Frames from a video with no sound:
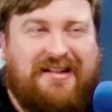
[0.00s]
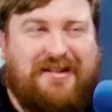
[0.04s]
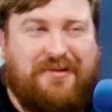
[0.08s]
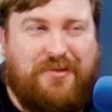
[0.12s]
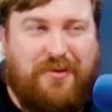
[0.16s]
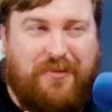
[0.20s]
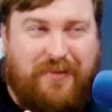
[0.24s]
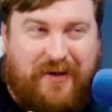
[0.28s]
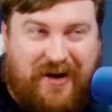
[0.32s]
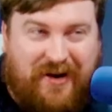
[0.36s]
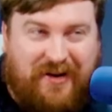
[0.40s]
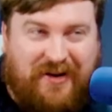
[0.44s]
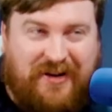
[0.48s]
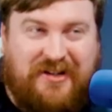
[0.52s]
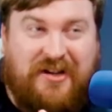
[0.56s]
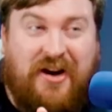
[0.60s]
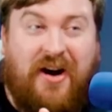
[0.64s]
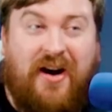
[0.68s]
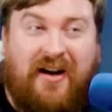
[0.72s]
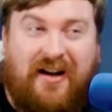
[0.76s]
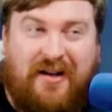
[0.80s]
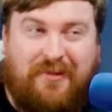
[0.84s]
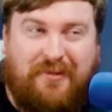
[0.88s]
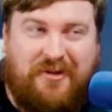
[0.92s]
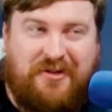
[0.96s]
to prepare to
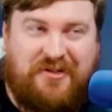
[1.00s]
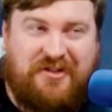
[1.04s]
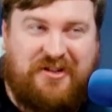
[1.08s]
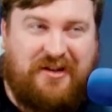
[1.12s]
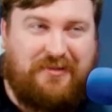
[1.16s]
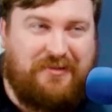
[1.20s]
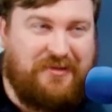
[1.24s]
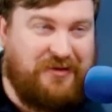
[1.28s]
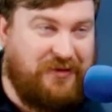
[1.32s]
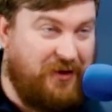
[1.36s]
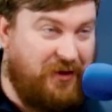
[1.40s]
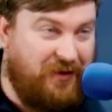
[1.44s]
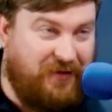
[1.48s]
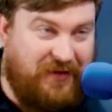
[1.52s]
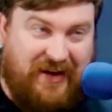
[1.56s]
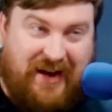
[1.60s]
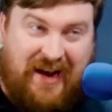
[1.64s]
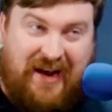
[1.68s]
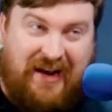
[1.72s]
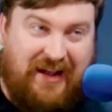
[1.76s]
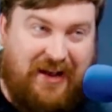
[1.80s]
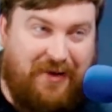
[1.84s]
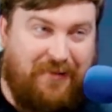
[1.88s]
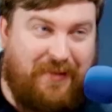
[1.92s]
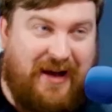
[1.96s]
talk about James Rolfe in
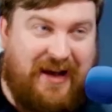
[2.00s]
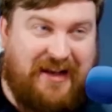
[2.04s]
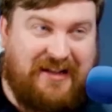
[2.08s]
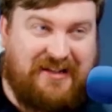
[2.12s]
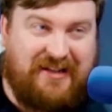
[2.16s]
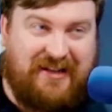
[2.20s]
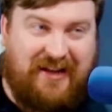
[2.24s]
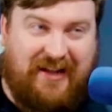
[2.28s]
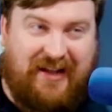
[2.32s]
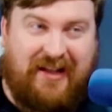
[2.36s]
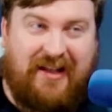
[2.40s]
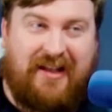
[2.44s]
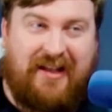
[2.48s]
any capacity.